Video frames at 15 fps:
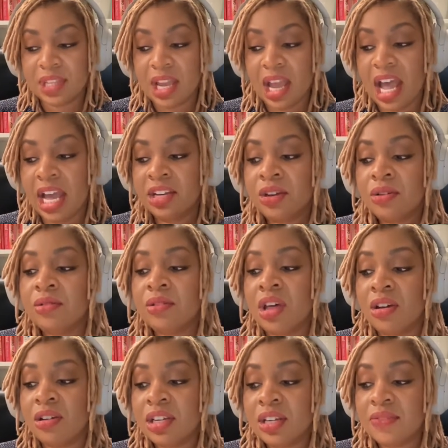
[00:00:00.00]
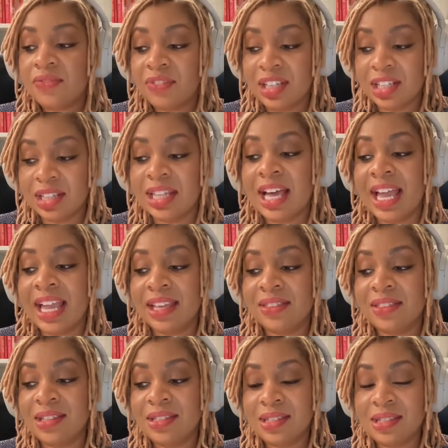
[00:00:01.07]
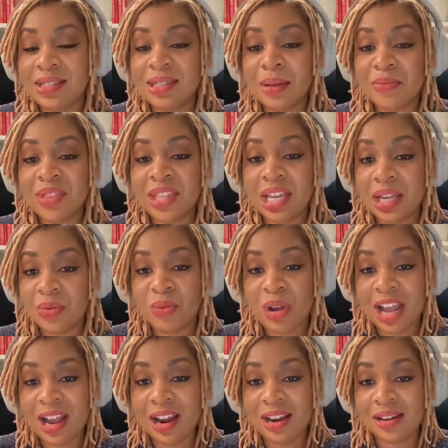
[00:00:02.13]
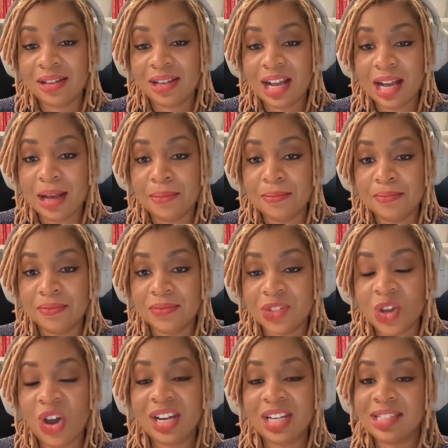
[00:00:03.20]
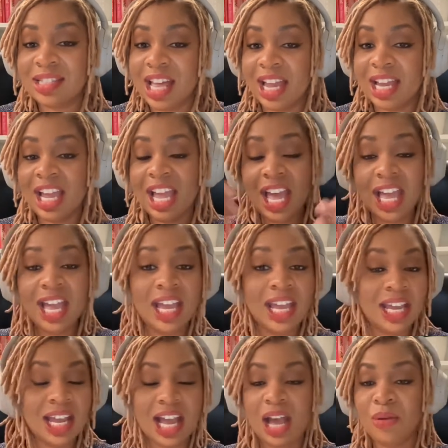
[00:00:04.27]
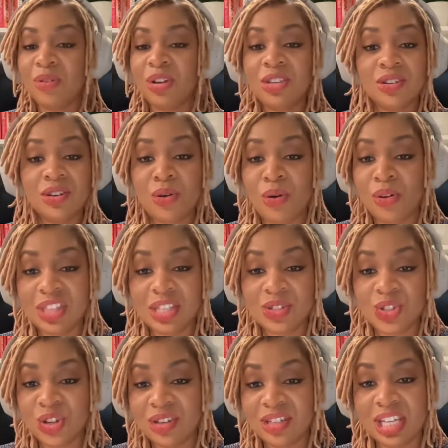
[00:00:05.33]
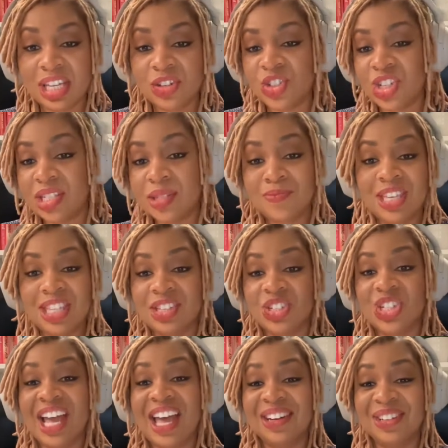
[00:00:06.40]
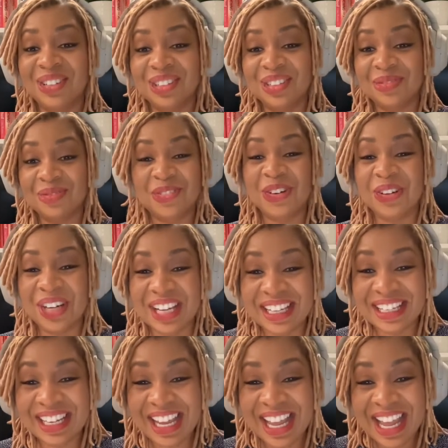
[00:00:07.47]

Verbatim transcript: I no longer feel like this is something where um, God is like, hey, I want you to go on this journey, just be the channel for it,